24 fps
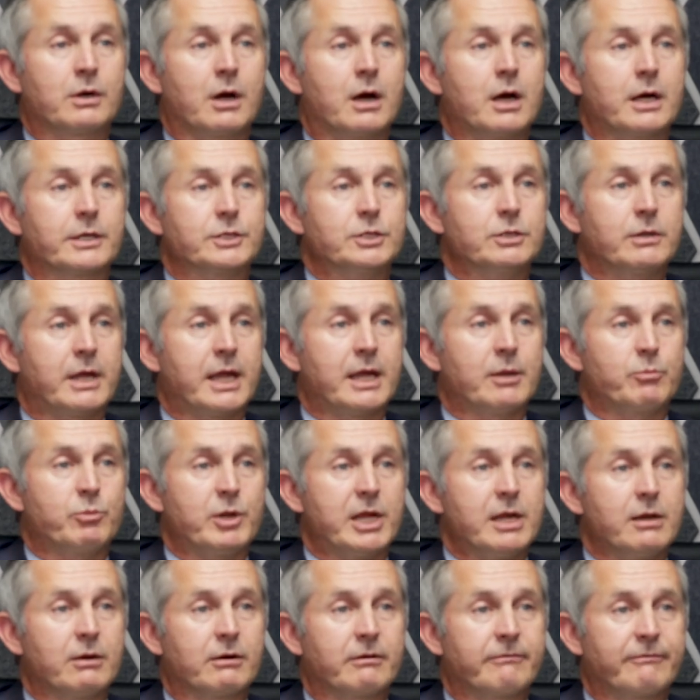gosh, you can't
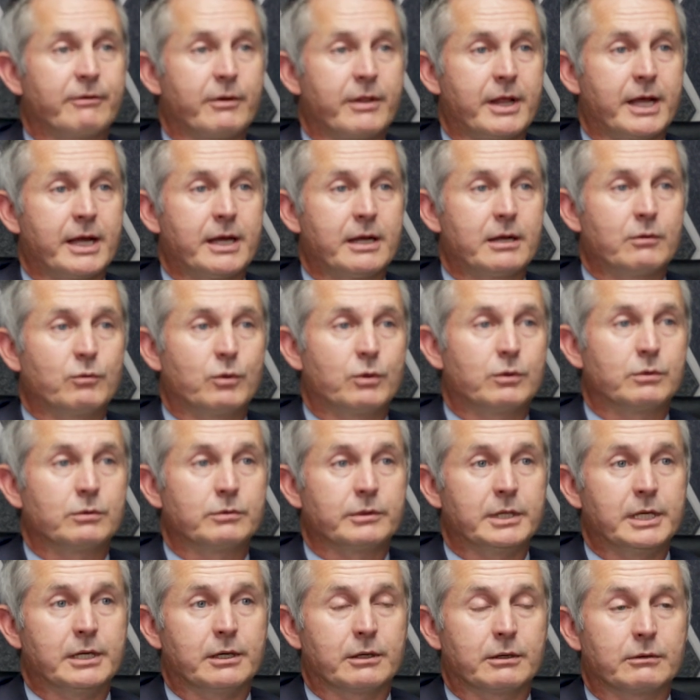be here for that? Well,
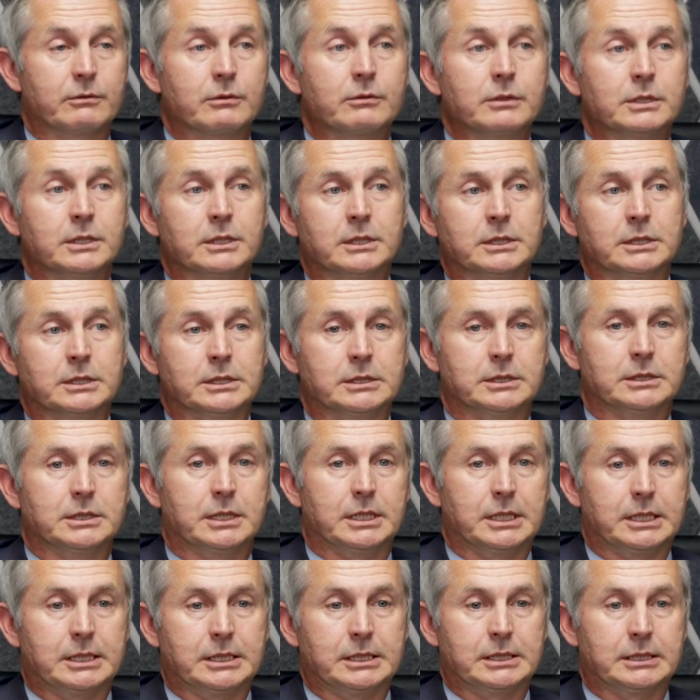
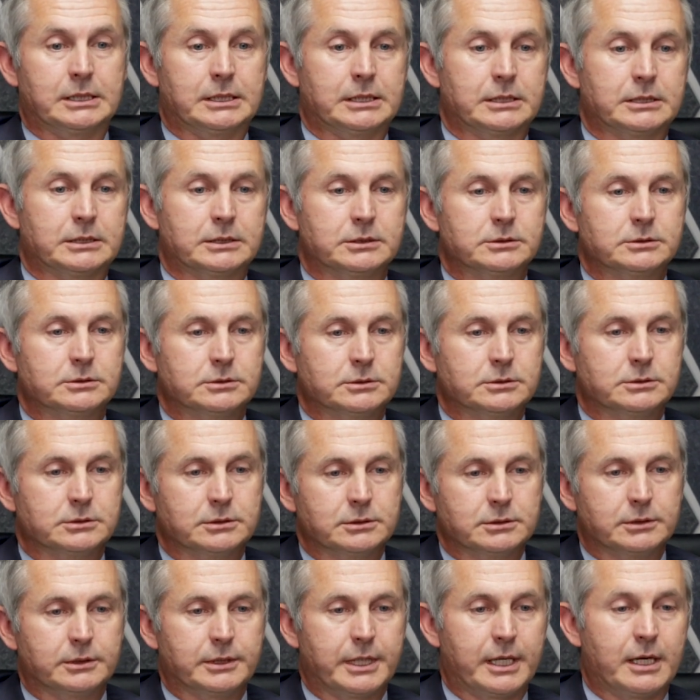
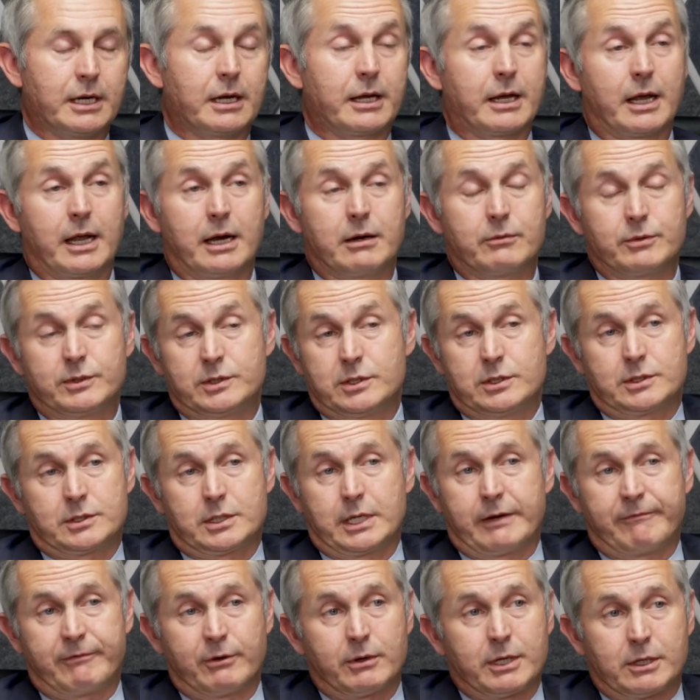and I was just
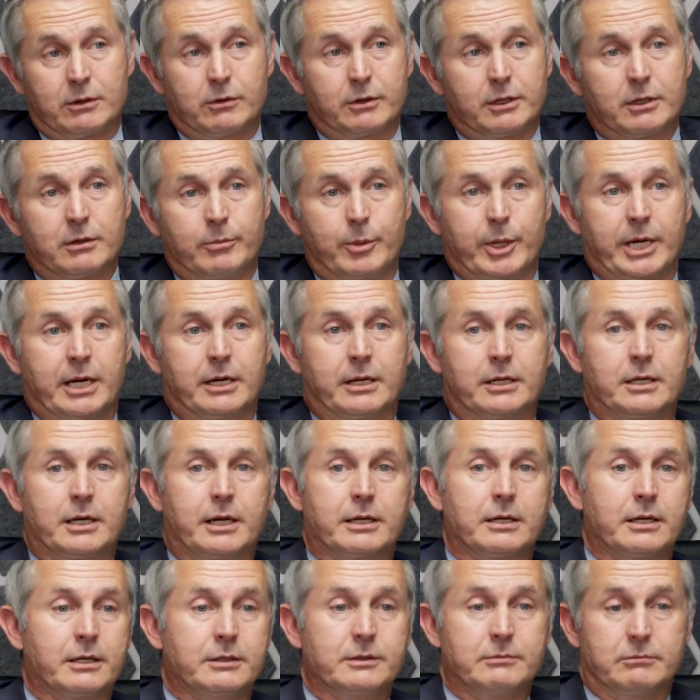like very clear about
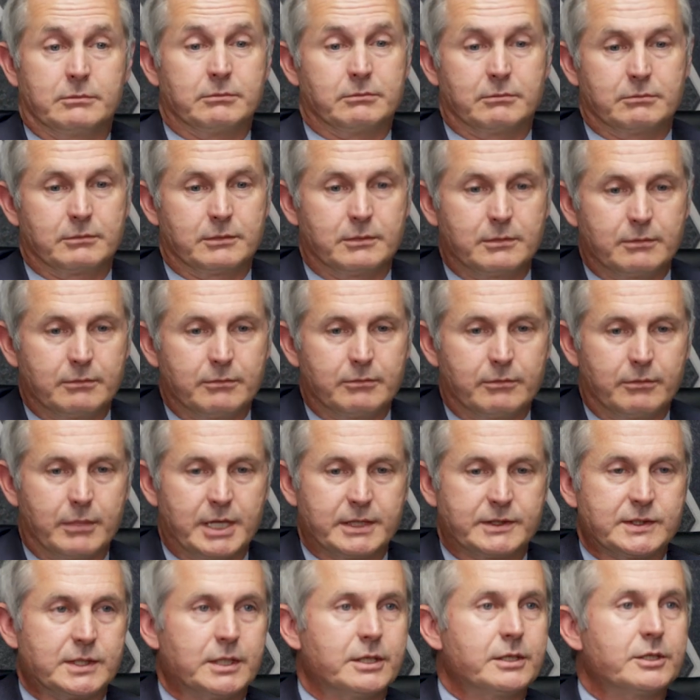it. My
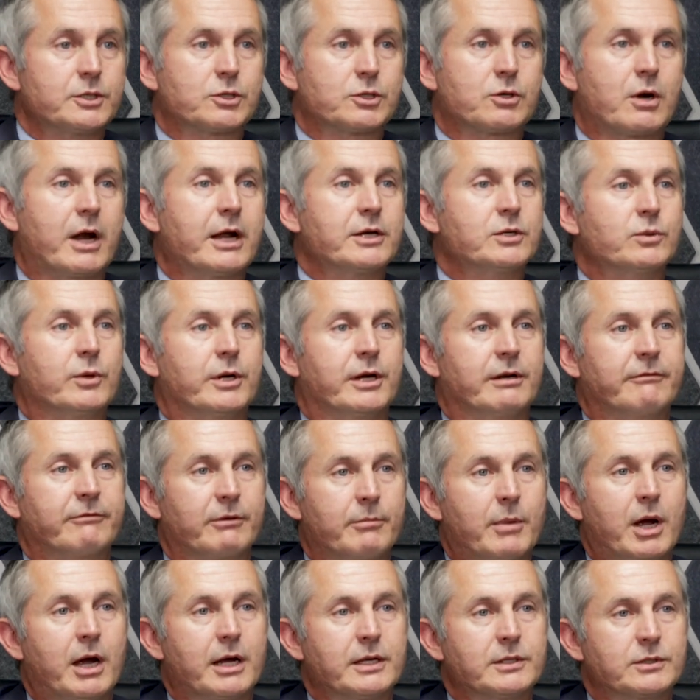son is graduating from
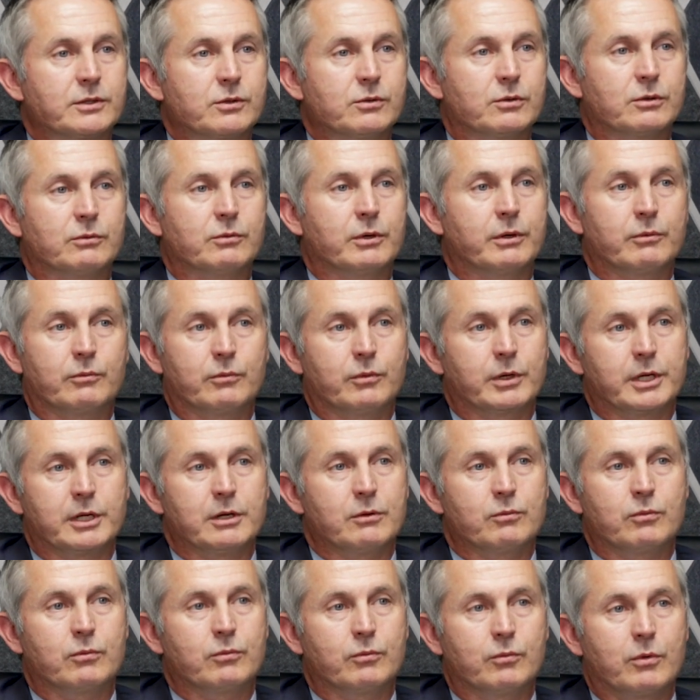high school. What do
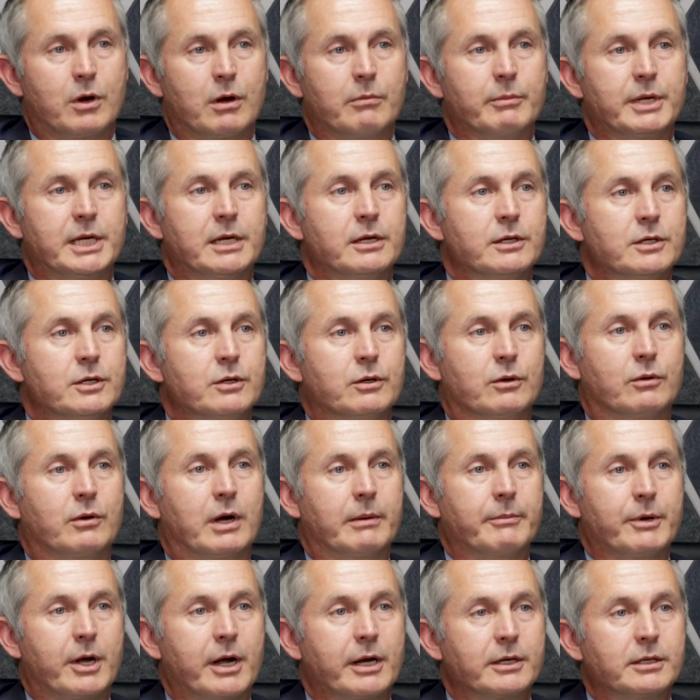you want me to do?
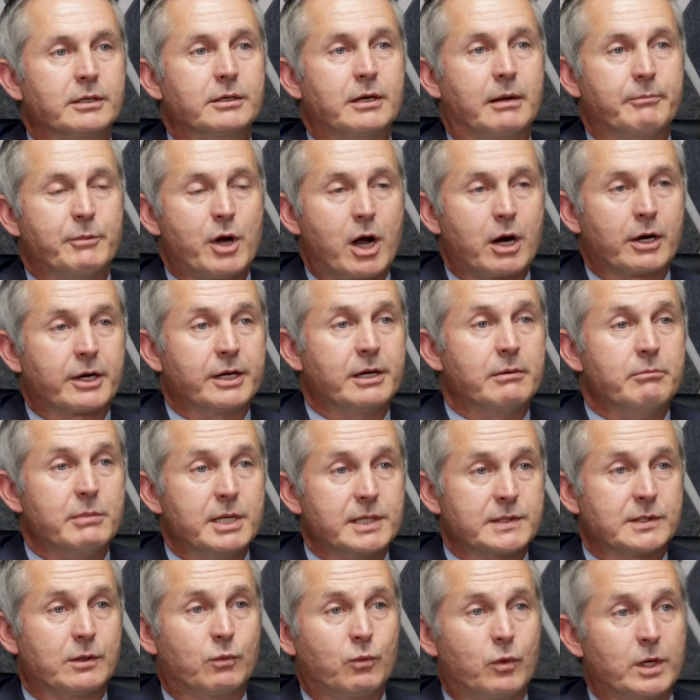I'm not going to
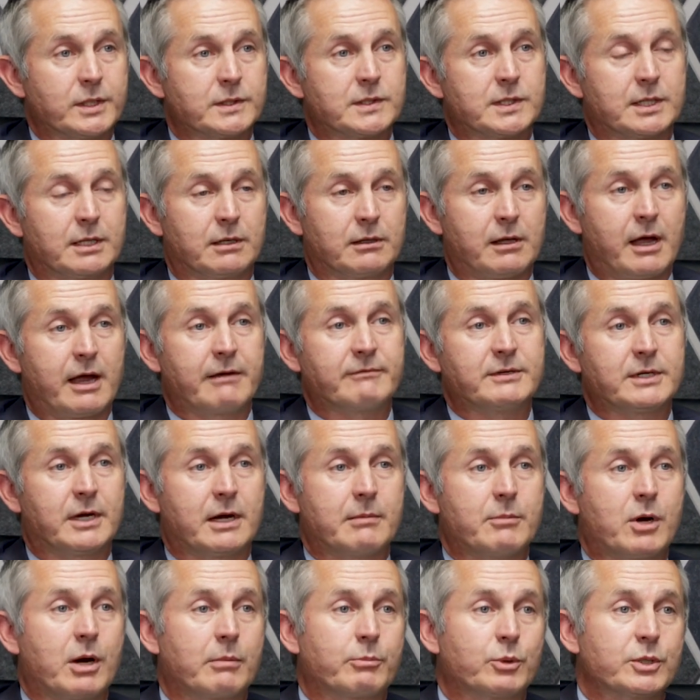miss a once in a
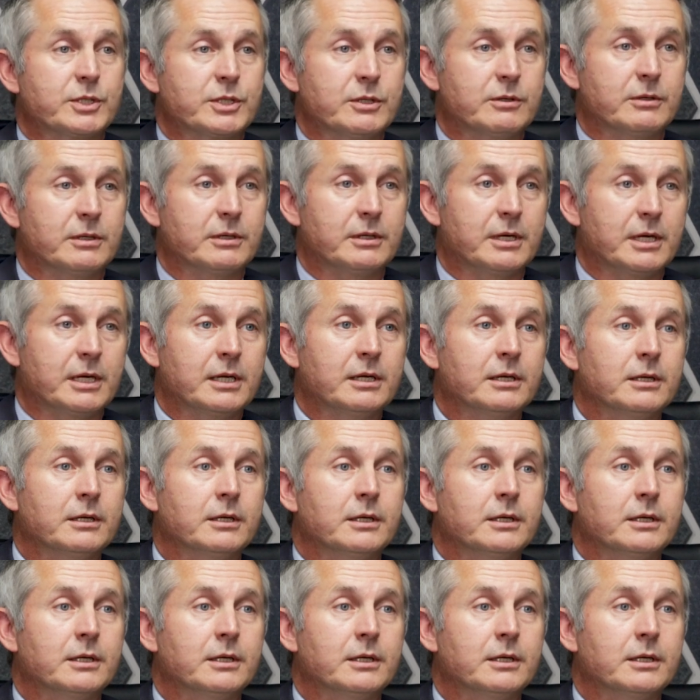lifetime opportunity